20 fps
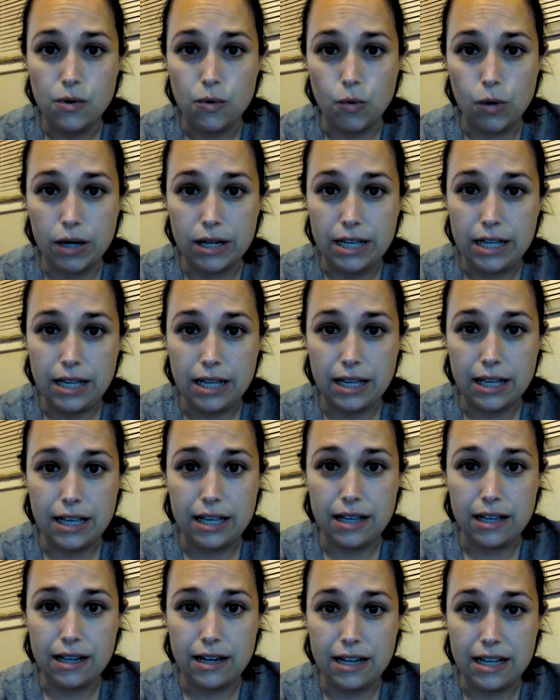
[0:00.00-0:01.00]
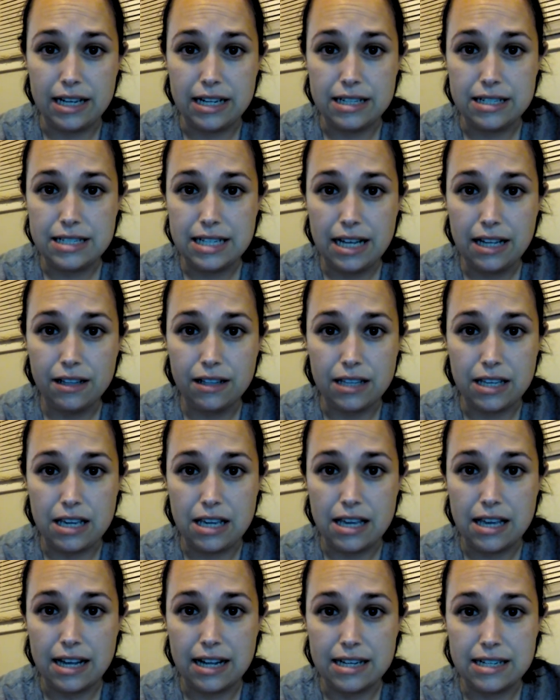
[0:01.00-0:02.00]
working in a
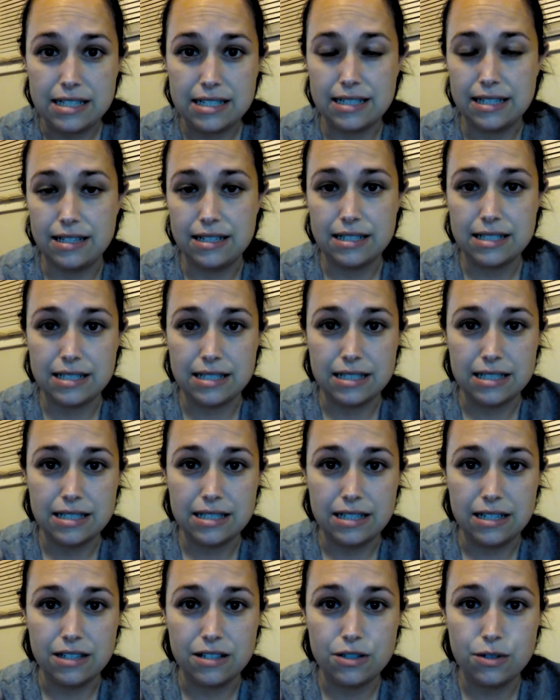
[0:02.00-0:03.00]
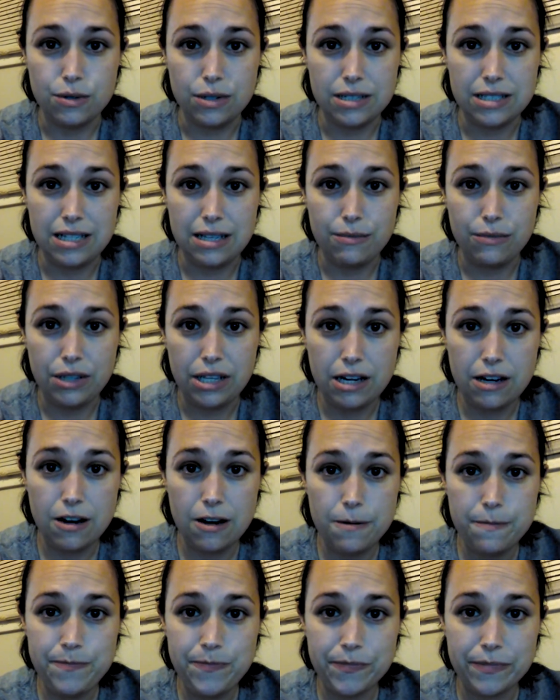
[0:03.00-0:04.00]
deli as an assistant to a team
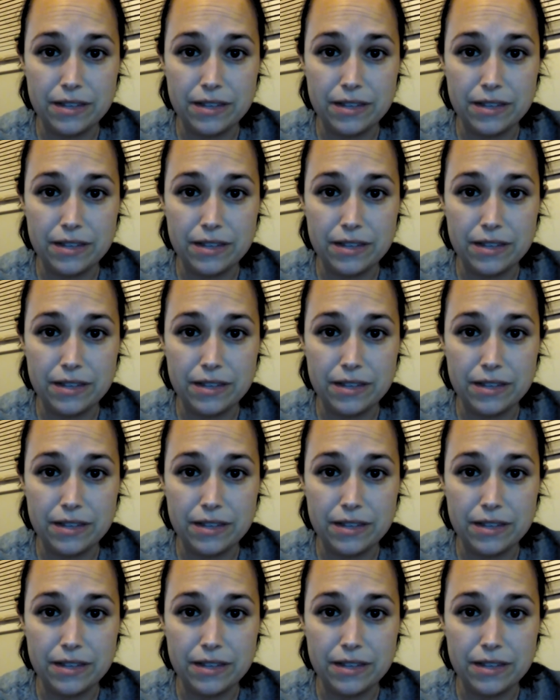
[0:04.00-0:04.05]
leader.